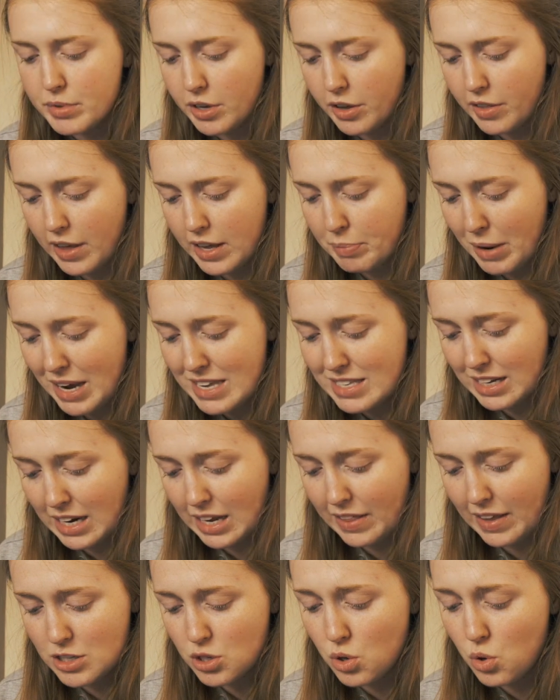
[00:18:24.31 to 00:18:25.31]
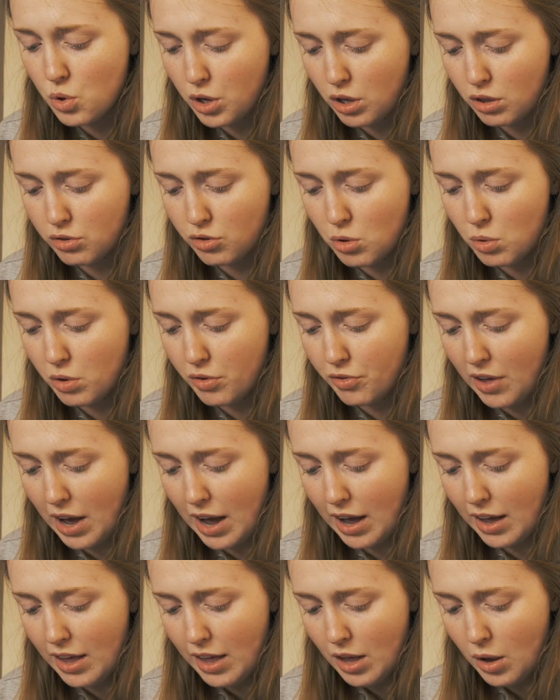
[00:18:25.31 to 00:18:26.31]
So they talk you through all of
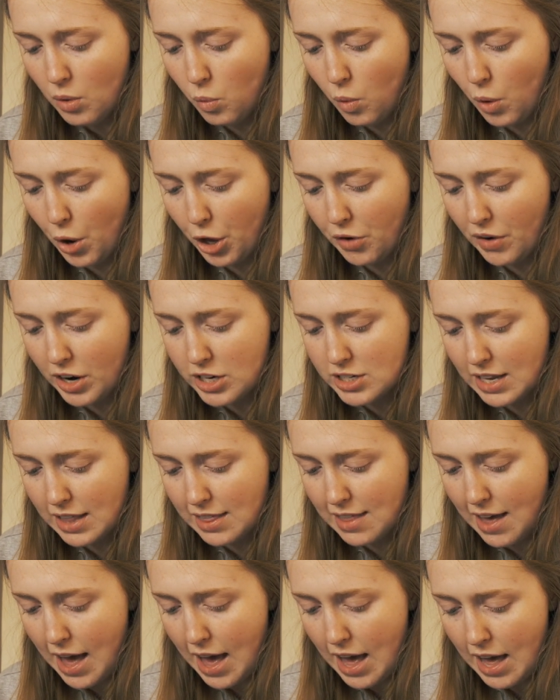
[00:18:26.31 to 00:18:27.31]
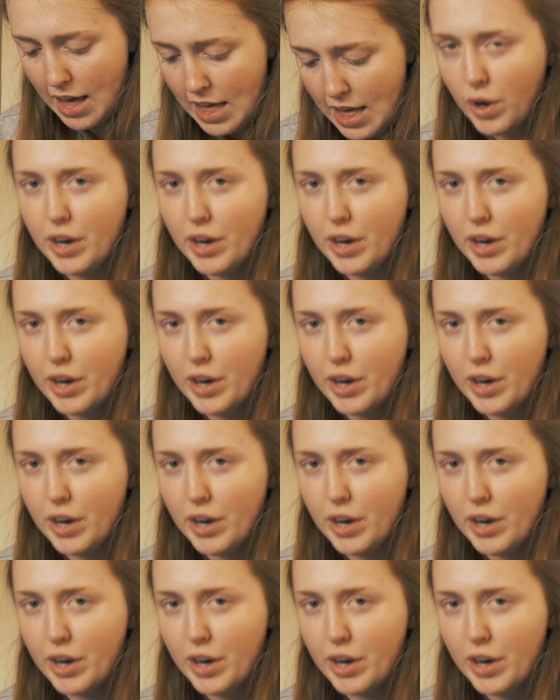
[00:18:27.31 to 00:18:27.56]
that while you're actually there.